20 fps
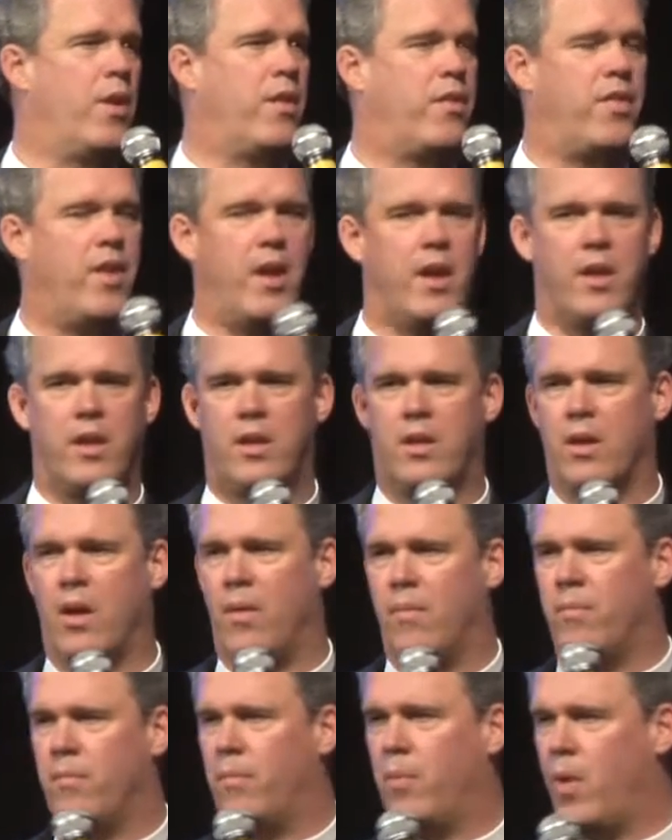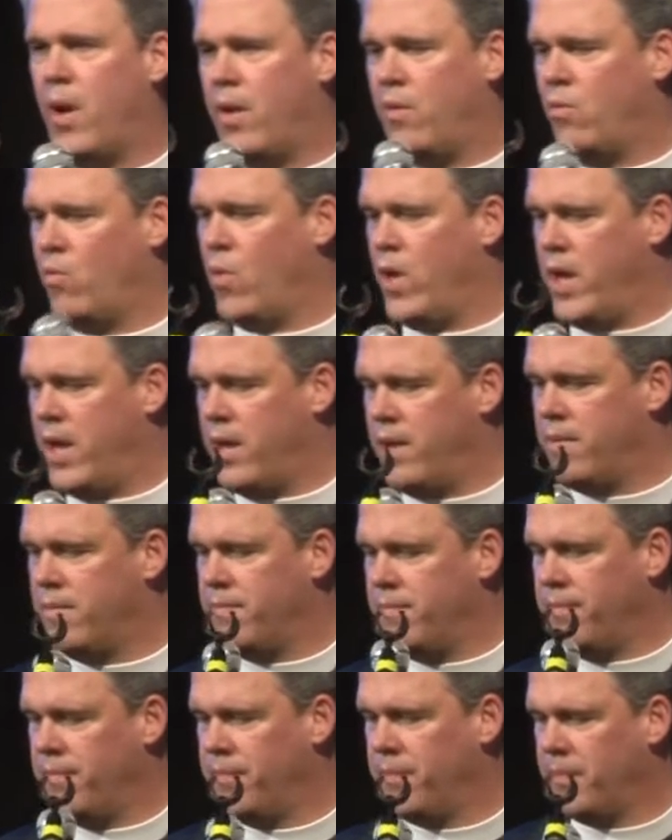thank Brent
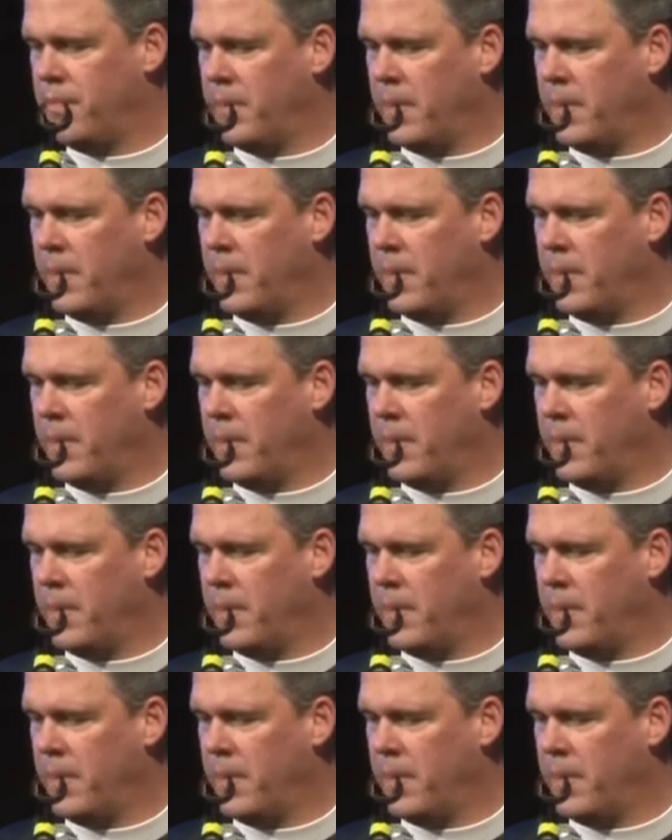Wynn